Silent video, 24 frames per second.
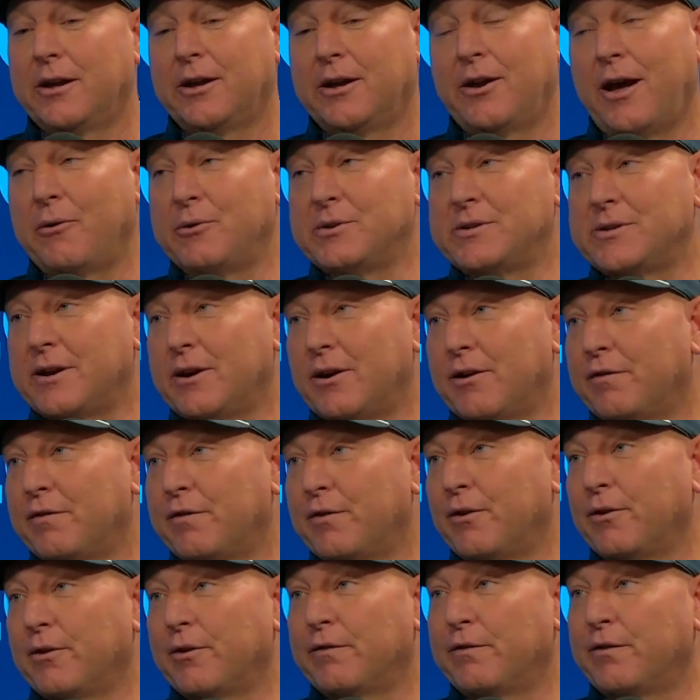I was there
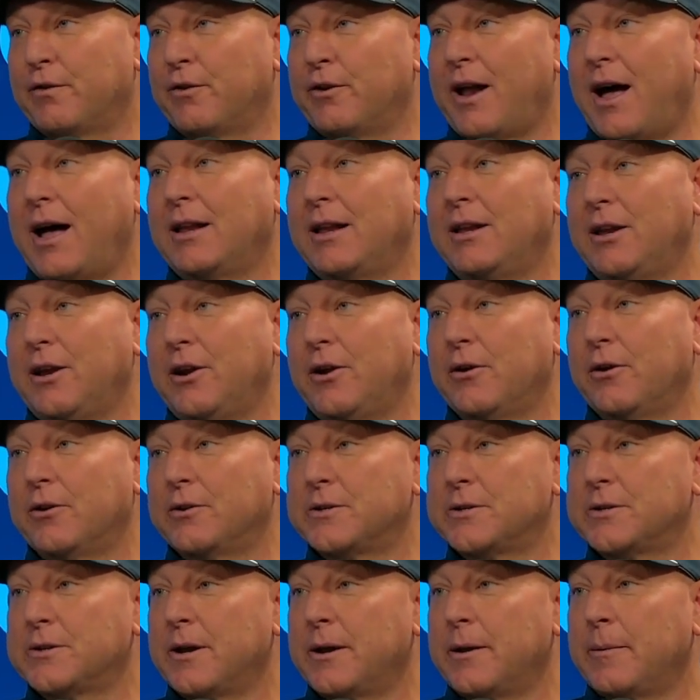for 9
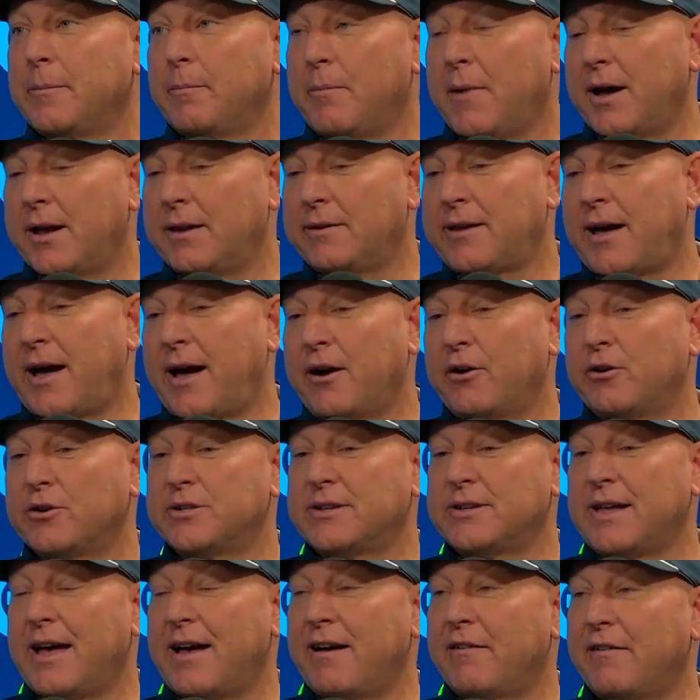years. My entire
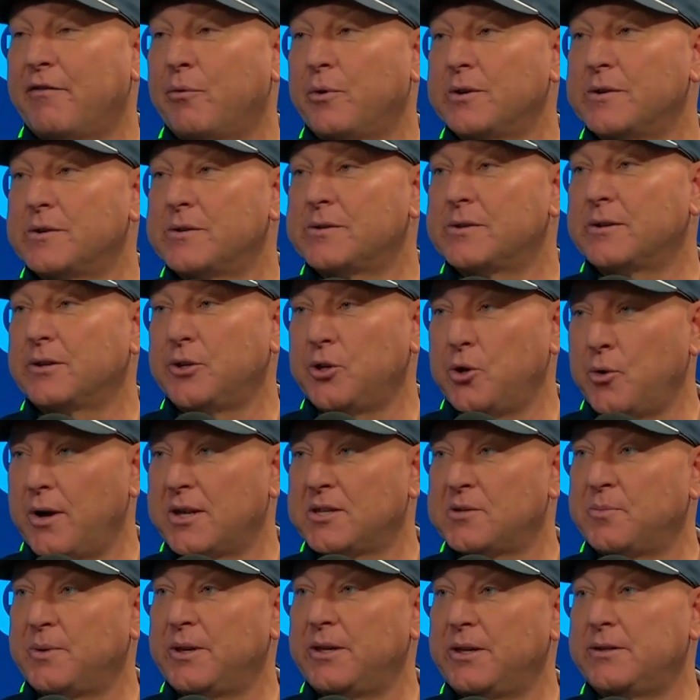staff was
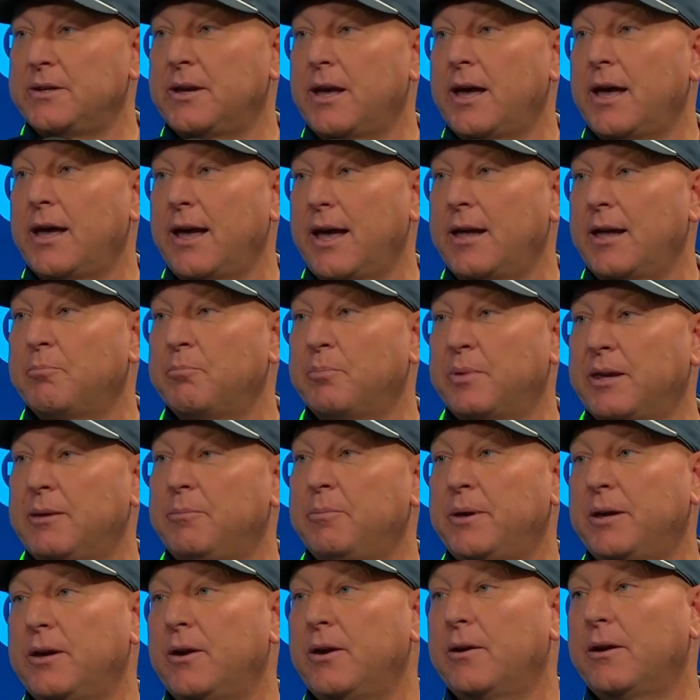USPTA and
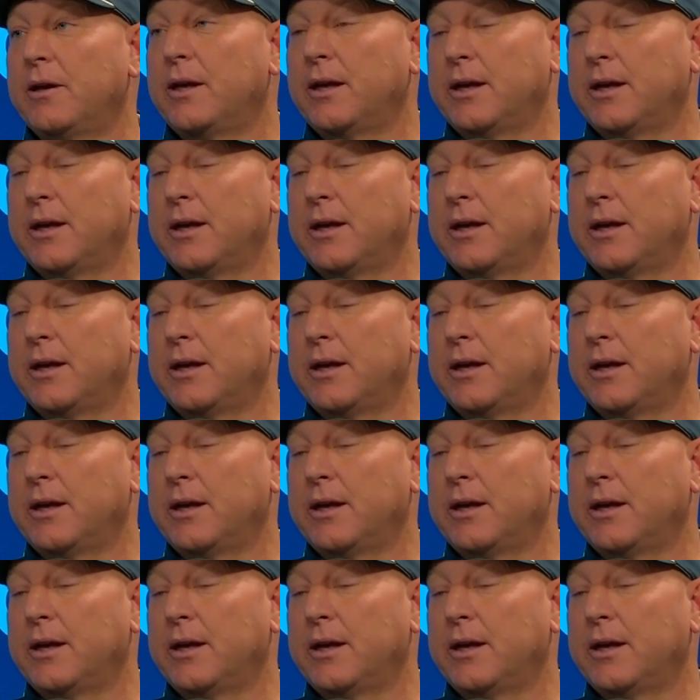PPTR,